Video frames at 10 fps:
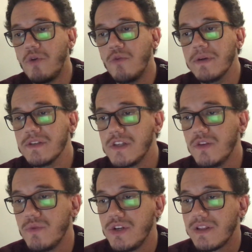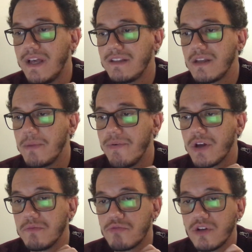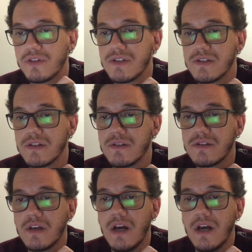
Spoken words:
moments in which Latin American Protestants